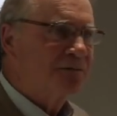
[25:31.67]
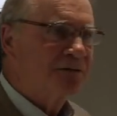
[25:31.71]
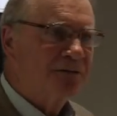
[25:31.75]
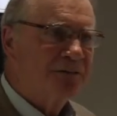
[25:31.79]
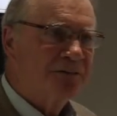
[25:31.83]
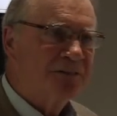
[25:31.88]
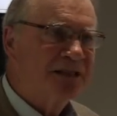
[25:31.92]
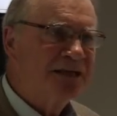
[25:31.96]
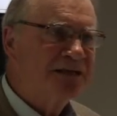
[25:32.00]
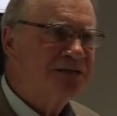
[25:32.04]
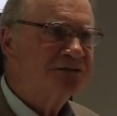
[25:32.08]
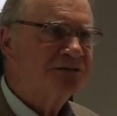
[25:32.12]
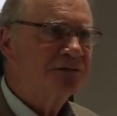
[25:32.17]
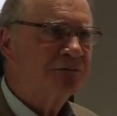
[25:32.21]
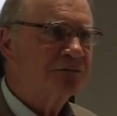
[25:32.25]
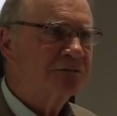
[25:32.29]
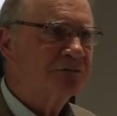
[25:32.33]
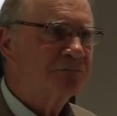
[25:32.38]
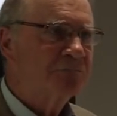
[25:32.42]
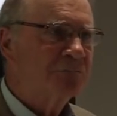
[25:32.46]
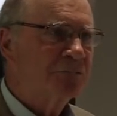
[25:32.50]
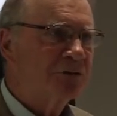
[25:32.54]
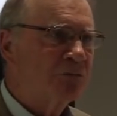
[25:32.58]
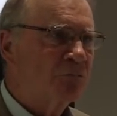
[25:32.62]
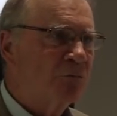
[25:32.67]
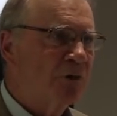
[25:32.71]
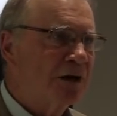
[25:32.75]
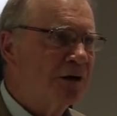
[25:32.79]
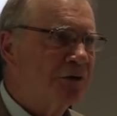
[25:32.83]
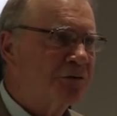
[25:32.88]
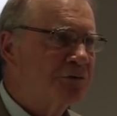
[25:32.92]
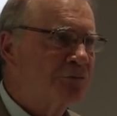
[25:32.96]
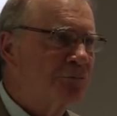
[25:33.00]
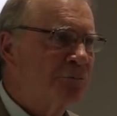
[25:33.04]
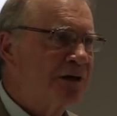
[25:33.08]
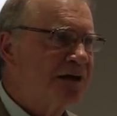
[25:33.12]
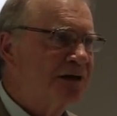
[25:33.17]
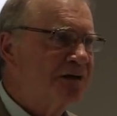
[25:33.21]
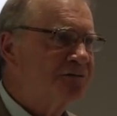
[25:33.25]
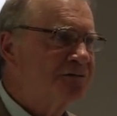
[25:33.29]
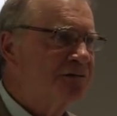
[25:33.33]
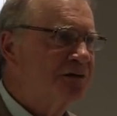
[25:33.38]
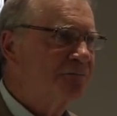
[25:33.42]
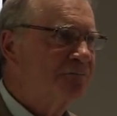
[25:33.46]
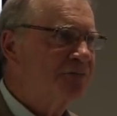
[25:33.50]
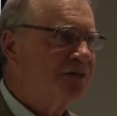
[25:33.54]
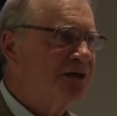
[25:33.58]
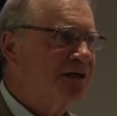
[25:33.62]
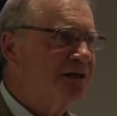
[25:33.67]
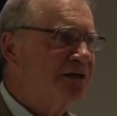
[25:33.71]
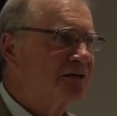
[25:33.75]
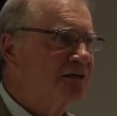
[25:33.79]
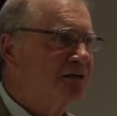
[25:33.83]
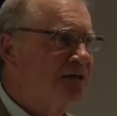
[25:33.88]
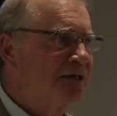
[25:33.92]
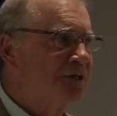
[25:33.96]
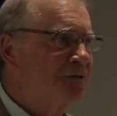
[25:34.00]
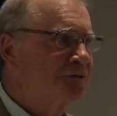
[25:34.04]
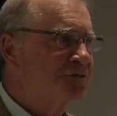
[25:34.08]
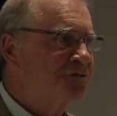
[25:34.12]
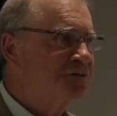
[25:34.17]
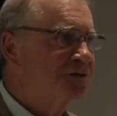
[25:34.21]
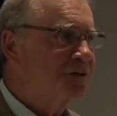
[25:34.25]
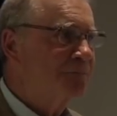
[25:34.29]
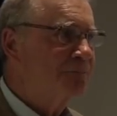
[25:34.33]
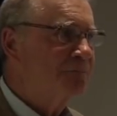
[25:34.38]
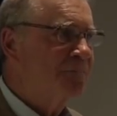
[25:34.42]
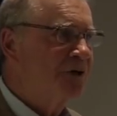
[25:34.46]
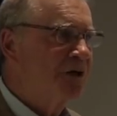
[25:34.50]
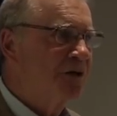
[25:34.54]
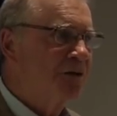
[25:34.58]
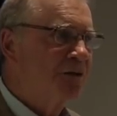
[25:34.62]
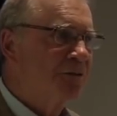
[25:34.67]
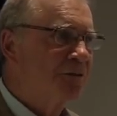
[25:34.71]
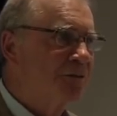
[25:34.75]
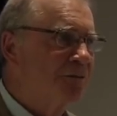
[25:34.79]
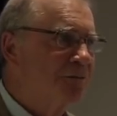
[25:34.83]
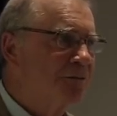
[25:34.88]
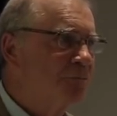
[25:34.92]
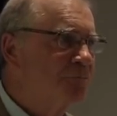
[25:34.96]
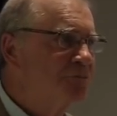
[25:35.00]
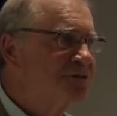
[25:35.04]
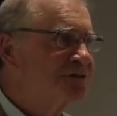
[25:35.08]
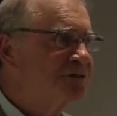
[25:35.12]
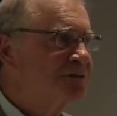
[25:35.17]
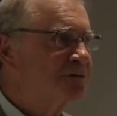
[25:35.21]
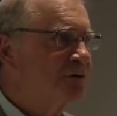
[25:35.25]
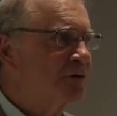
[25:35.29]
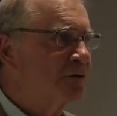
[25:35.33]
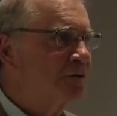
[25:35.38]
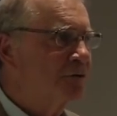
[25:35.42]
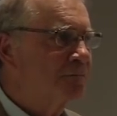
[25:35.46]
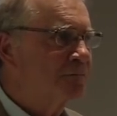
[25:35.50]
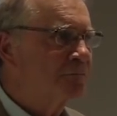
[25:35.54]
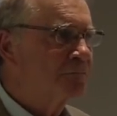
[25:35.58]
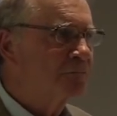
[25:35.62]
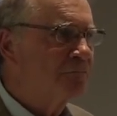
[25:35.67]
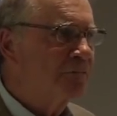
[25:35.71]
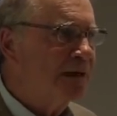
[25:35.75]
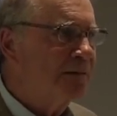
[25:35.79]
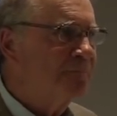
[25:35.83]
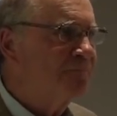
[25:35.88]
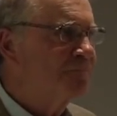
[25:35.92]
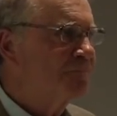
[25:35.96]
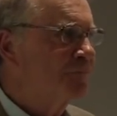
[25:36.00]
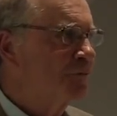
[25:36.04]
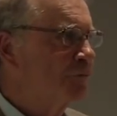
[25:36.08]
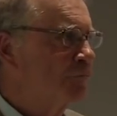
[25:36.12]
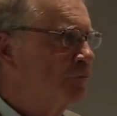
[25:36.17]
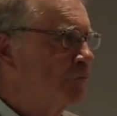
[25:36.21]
things that require creativity and leadership, those are ripe for